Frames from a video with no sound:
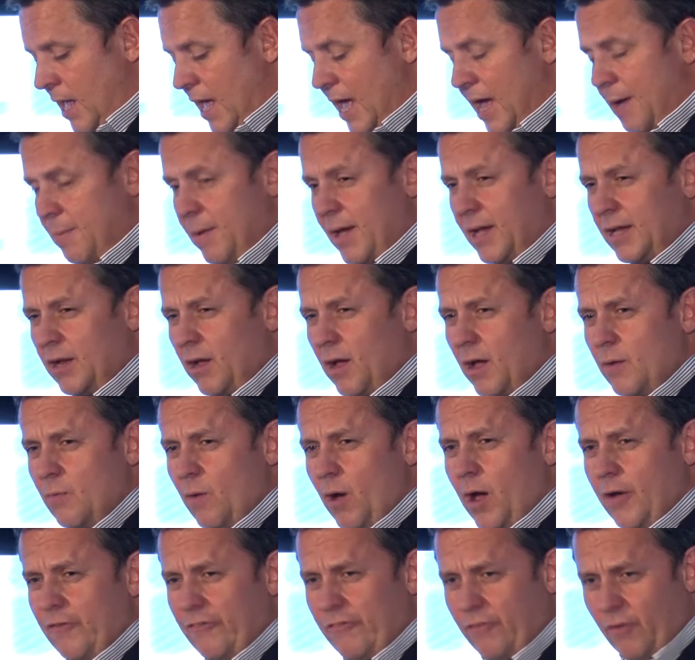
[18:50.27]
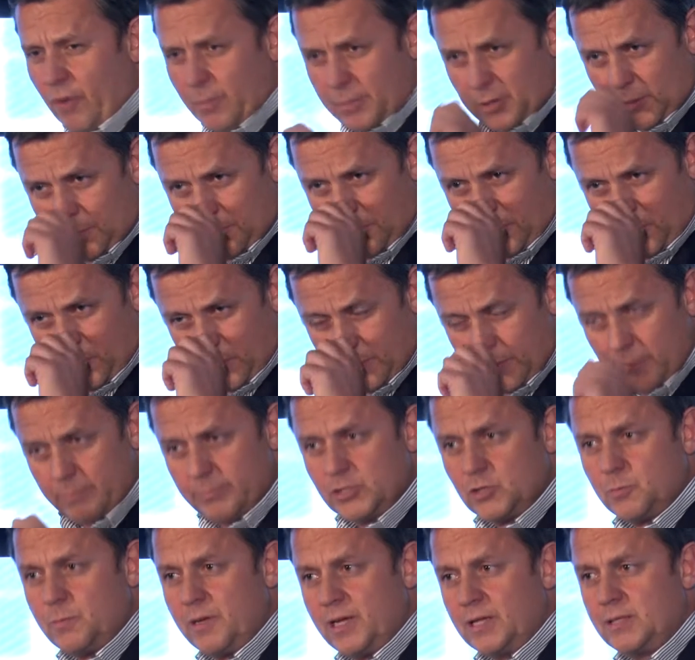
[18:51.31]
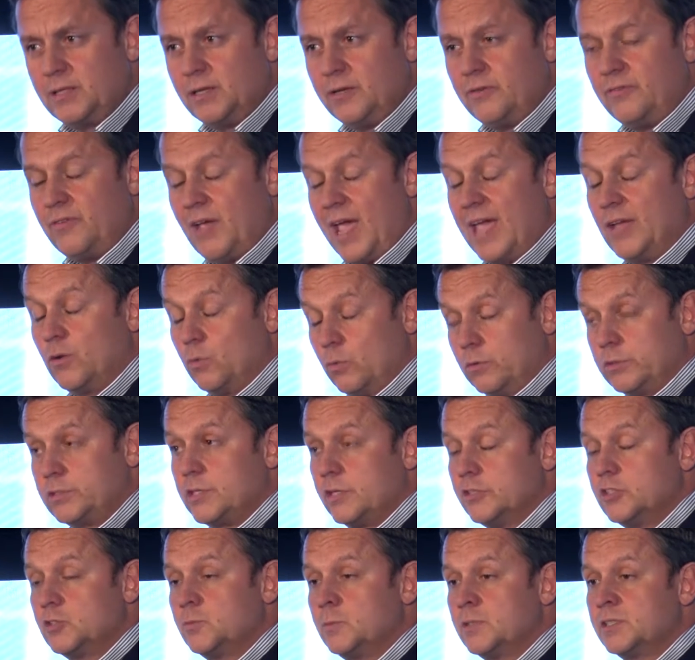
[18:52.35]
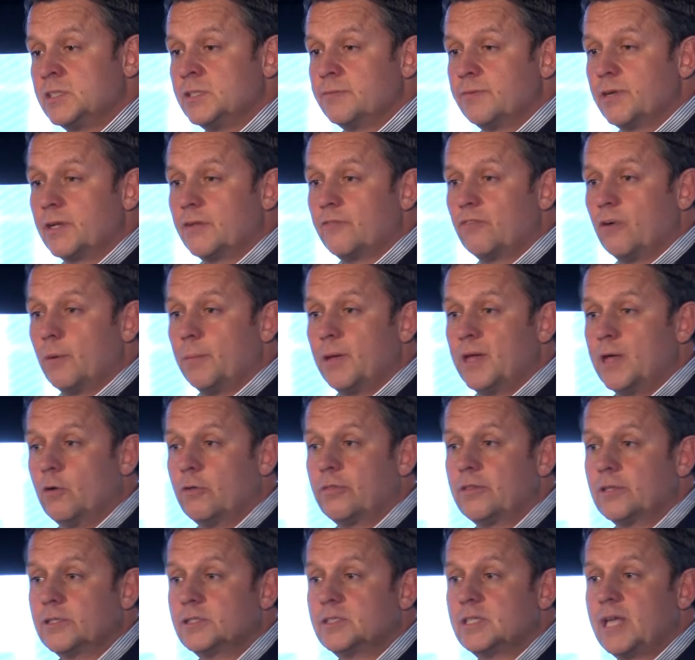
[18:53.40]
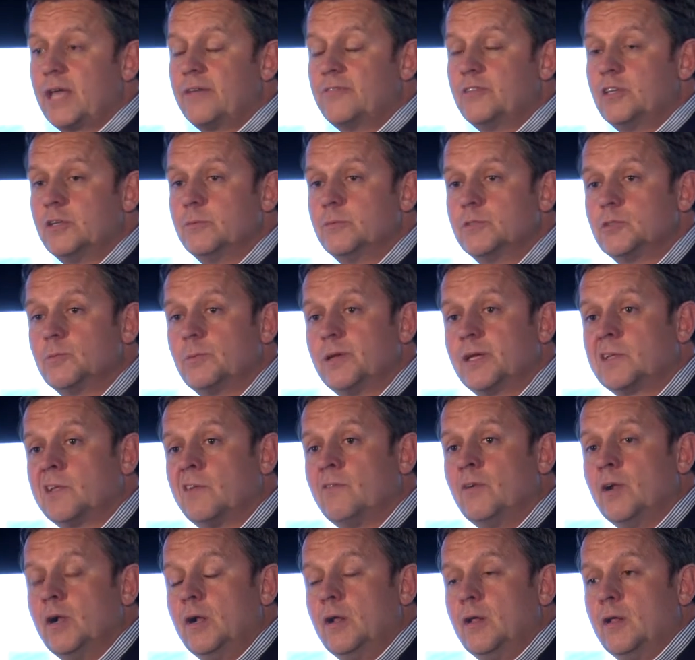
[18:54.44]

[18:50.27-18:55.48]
And I, from an employment perspective and also specifically from a health and safety perspective,